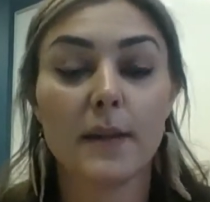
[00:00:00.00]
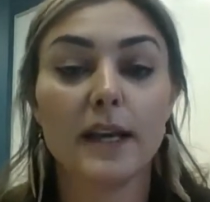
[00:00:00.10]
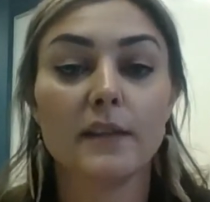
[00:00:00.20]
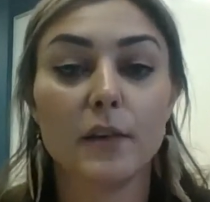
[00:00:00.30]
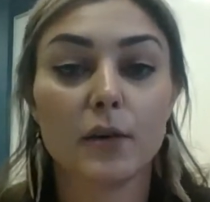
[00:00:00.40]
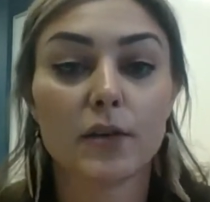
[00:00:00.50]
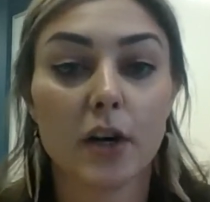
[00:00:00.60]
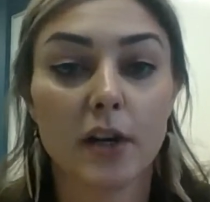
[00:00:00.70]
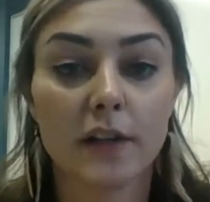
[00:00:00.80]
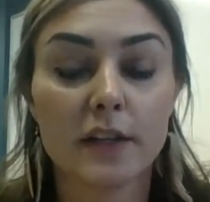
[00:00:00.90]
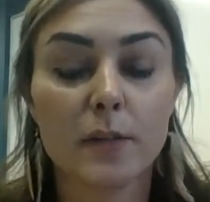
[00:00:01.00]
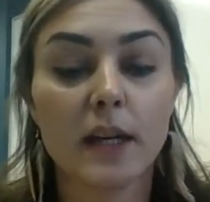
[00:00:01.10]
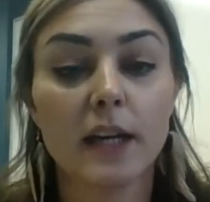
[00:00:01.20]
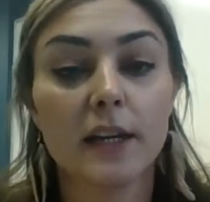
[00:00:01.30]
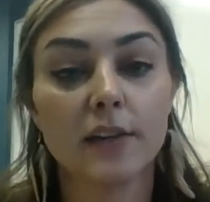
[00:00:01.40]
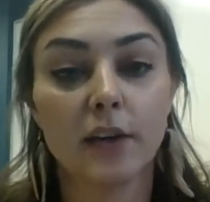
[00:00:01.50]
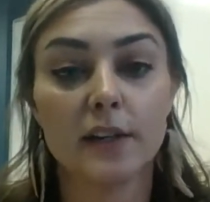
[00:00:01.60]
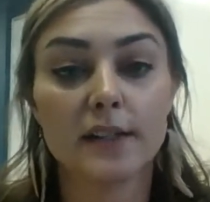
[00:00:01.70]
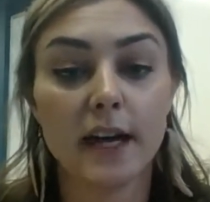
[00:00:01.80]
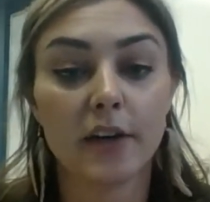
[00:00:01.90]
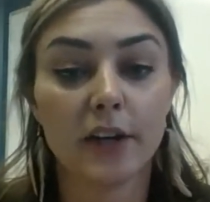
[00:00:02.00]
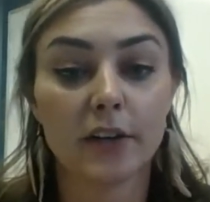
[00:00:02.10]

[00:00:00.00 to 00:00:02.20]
Many of you are starting this weekend, either on Saturday